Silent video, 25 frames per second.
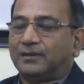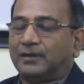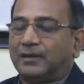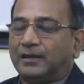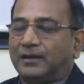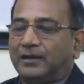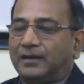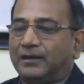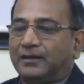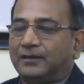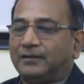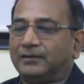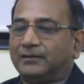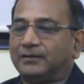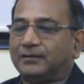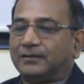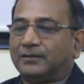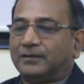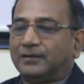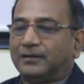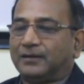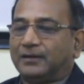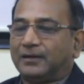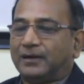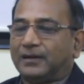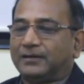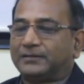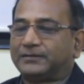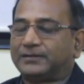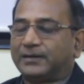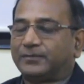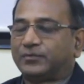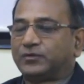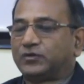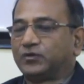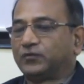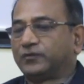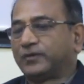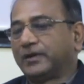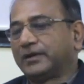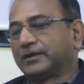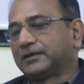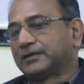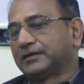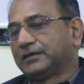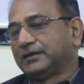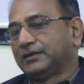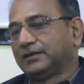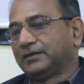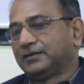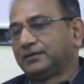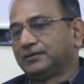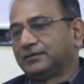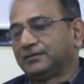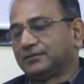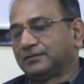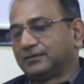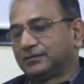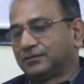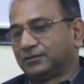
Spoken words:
and I subsequently